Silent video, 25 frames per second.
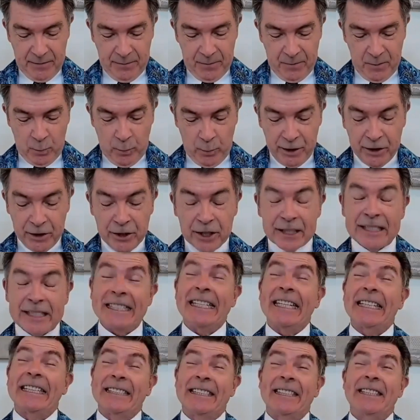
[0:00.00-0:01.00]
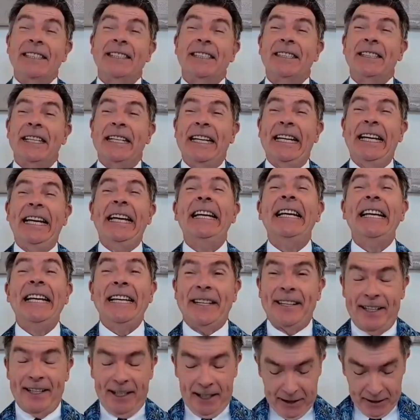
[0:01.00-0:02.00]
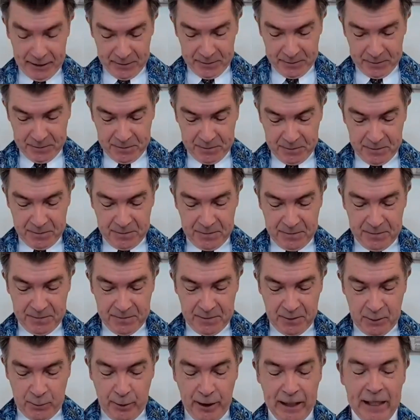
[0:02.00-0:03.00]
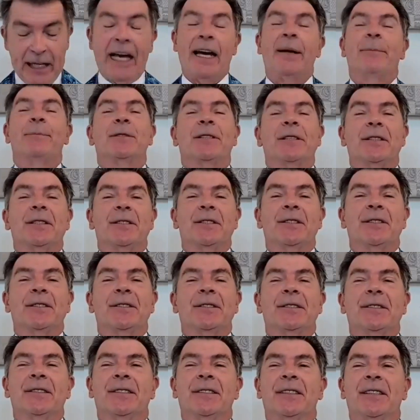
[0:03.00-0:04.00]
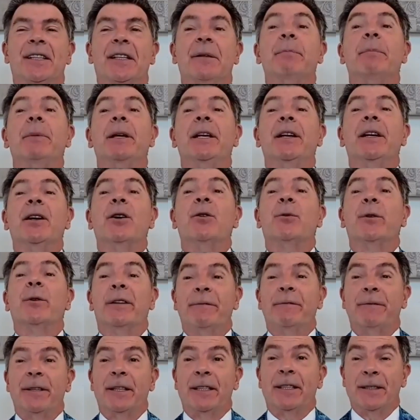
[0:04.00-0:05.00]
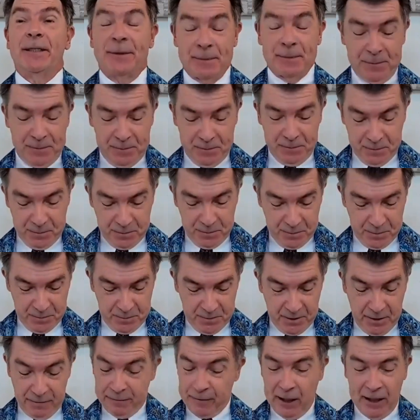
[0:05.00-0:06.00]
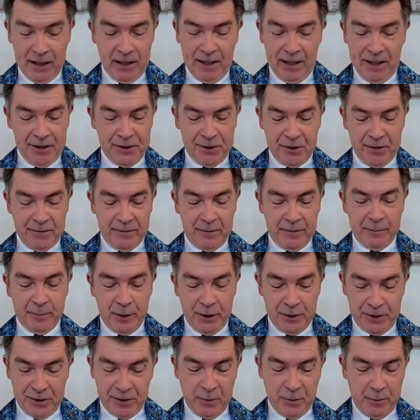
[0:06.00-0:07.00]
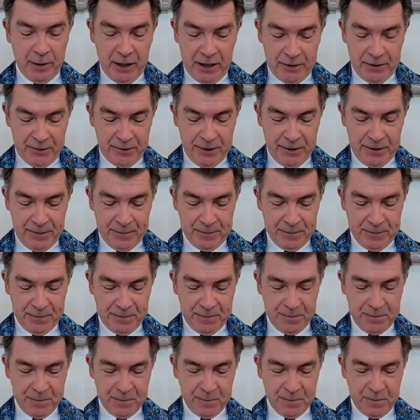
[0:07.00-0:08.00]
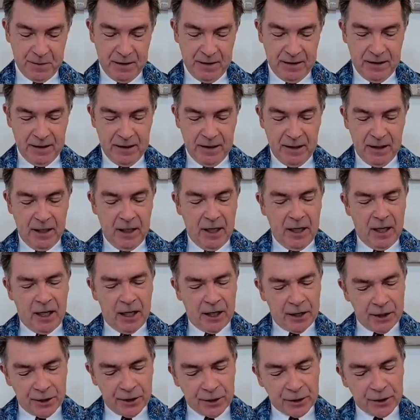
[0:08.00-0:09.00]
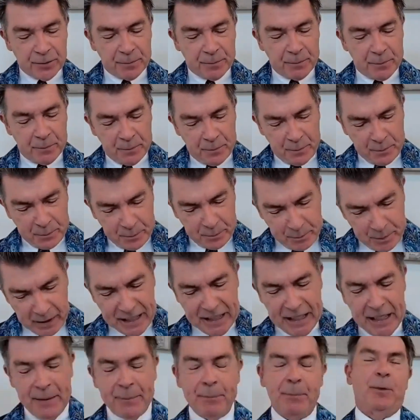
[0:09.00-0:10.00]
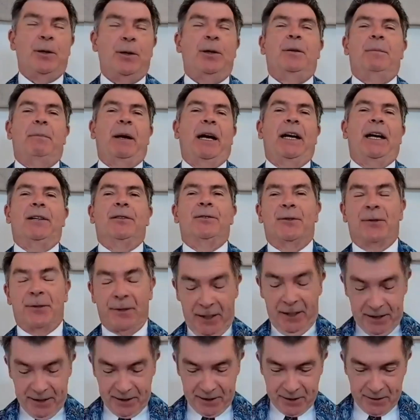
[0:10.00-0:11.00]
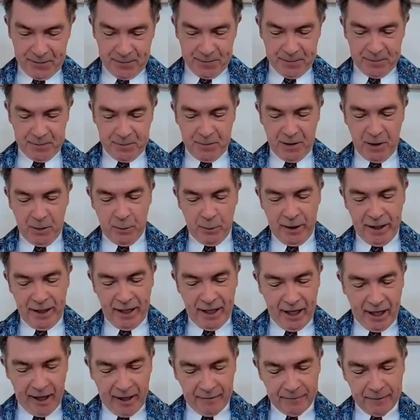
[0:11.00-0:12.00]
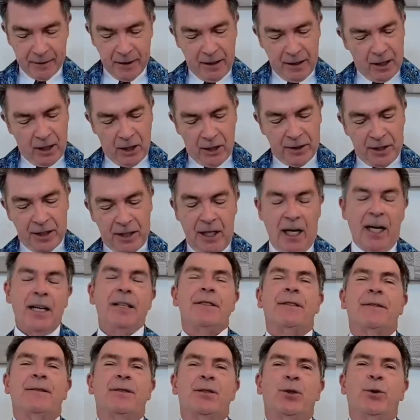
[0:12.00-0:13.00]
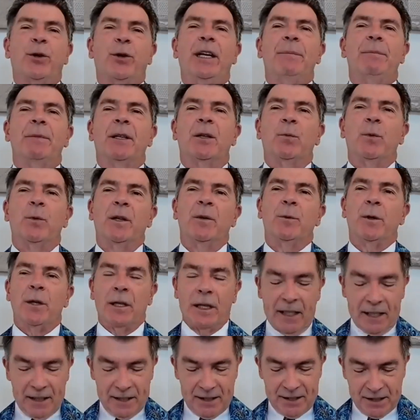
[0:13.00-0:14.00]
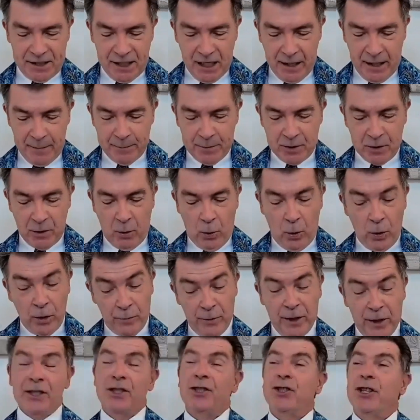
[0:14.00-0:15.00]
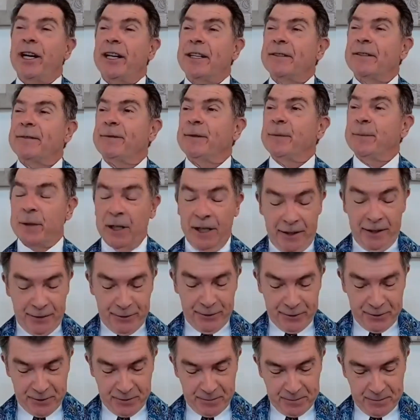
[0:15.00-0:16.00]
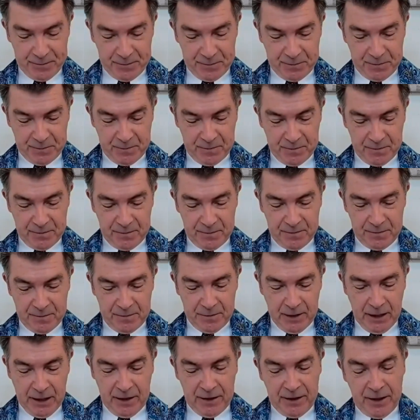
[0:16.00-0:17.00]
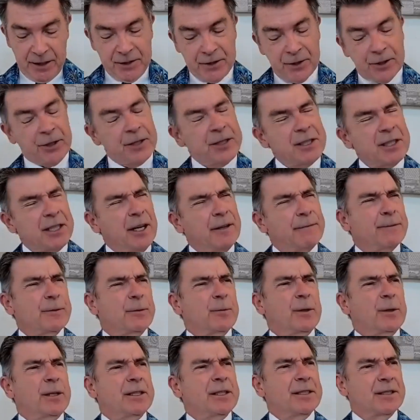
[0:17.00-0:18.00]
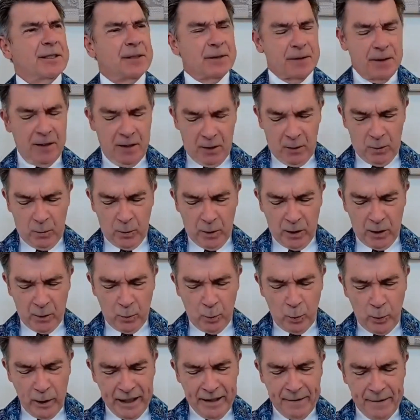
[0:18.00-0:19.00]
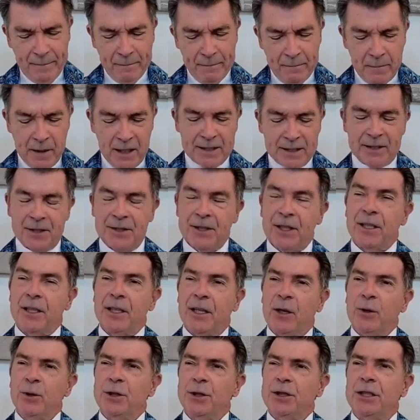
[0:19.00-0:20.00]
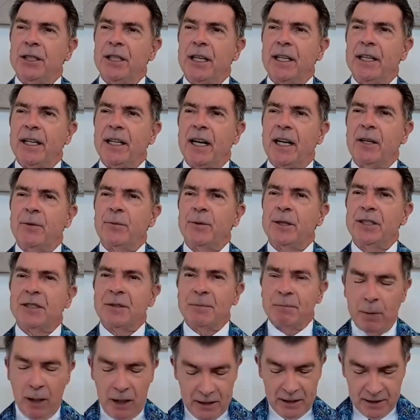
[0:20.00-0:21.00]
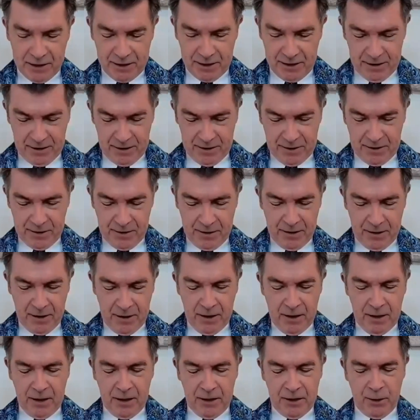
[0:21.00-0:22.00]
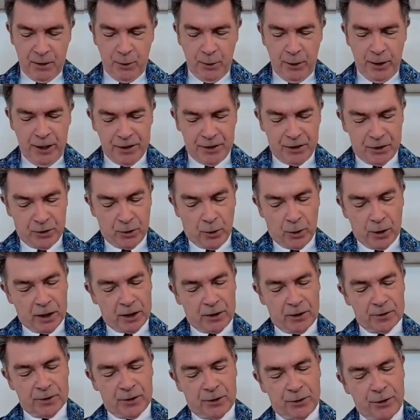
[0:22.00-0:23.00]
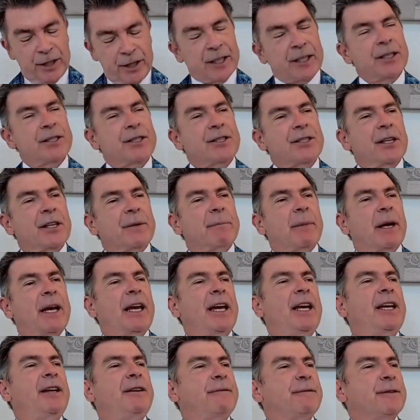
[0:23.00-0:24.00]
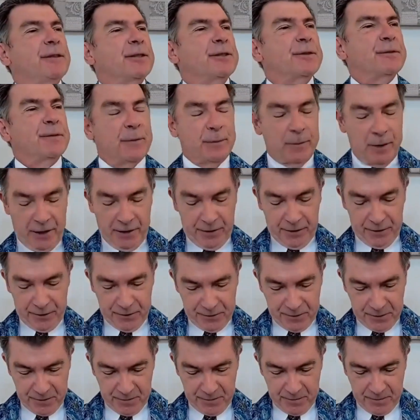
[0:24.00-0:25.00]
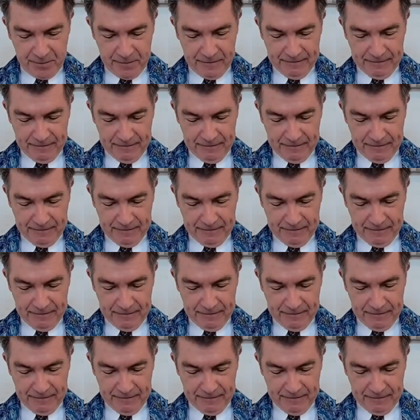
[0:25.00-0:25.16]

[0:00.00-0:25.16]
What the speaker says: When you're addicted to anything, relapses can be horrific, a violation of a personal boundary. Other people boundaries that we have are the kinds of treatment we will accept or reject from others. These are the tougher ones where we must negotiate our responses to historical triggers and behaviors from others.